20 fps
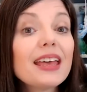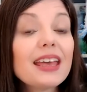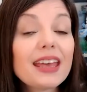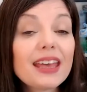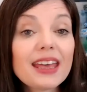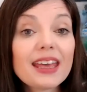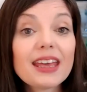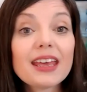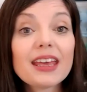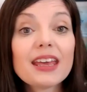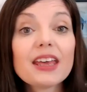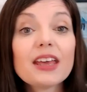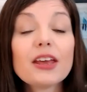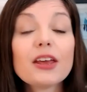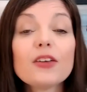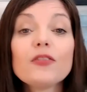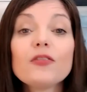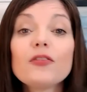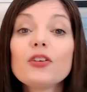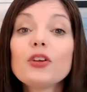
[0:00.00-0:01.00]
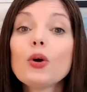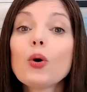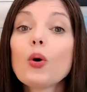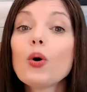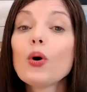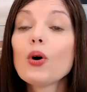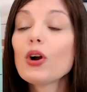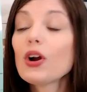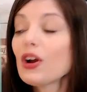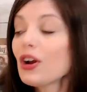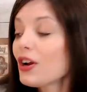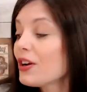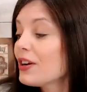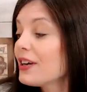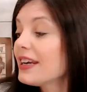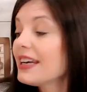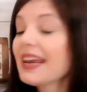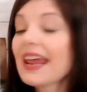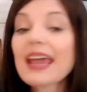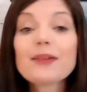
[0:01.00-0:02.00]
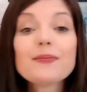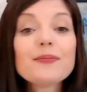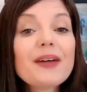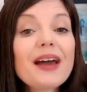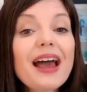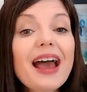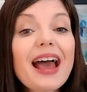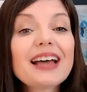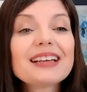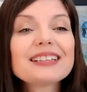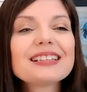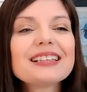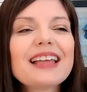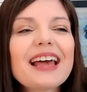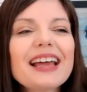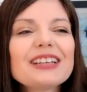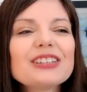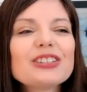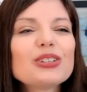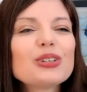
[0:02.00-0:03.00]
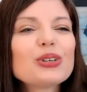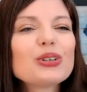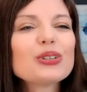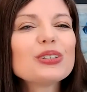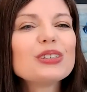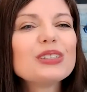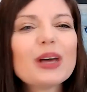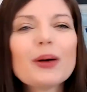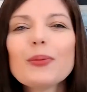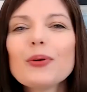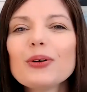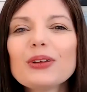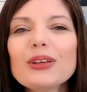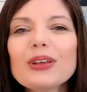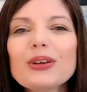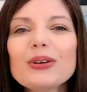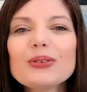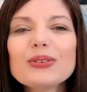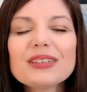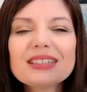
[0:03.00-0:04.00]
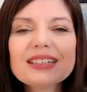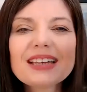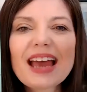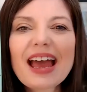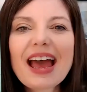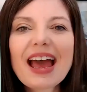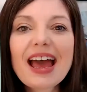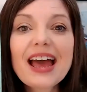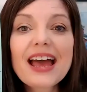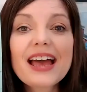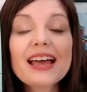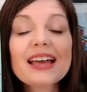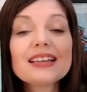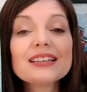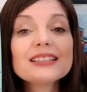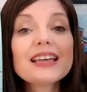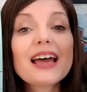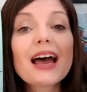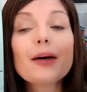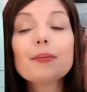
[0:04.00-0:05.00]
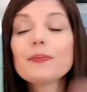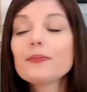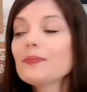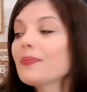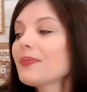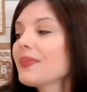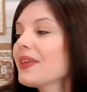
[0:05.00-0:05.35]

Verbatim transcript: If your name has letter W, stand up.